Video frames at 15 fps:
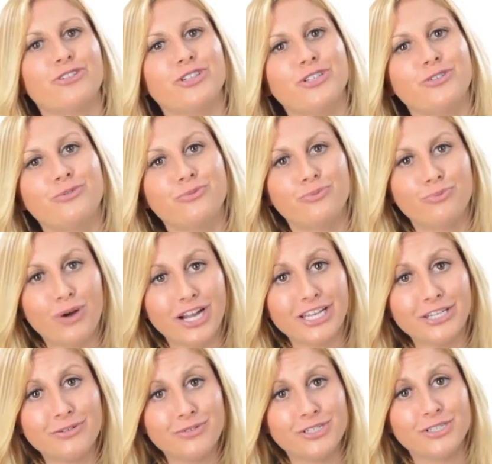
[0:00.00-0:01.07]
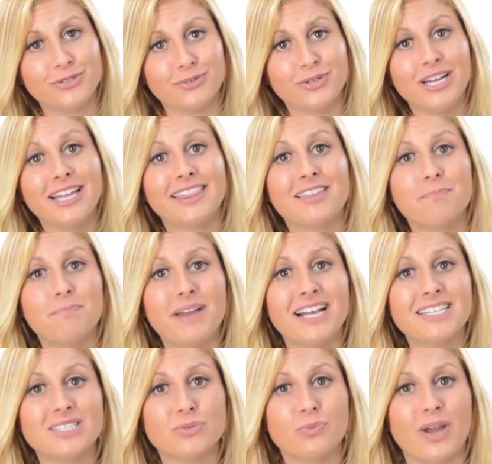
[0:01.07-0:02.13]
clue what you do, the
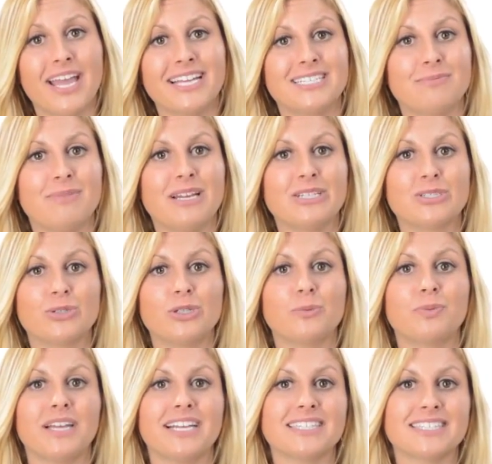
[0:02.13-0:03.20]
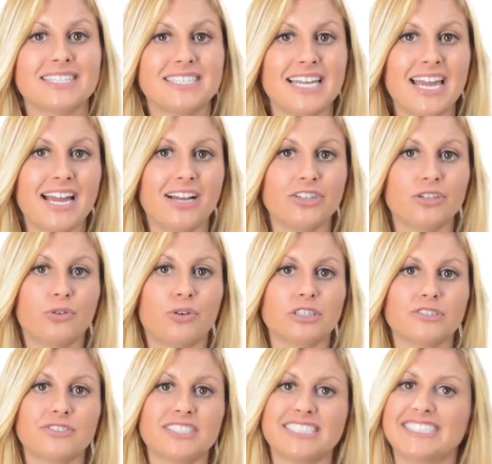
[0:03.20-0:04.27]
best way to make sure your plans stay on the
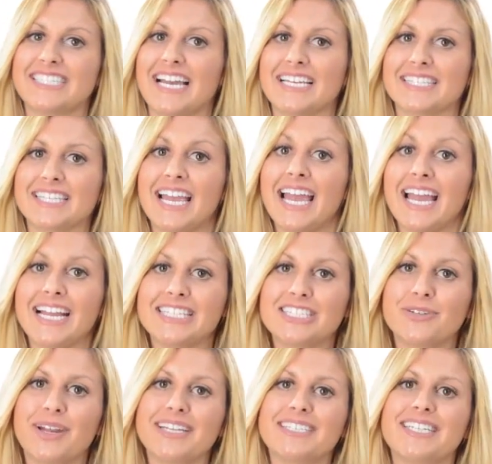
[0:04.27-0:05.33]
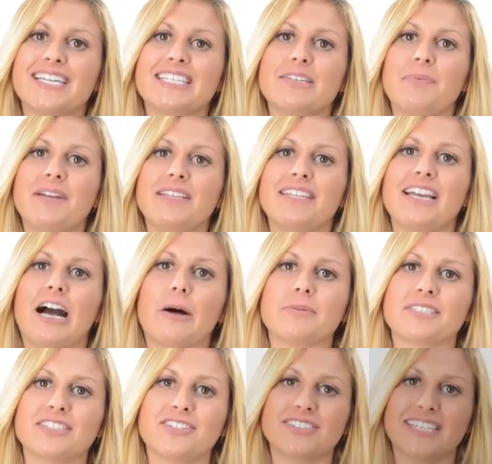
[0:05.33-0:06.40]
course for success is to anticipate the
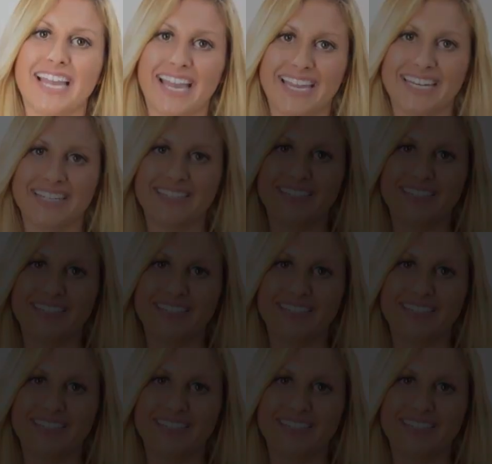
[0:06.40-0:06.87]
obstacles ahead.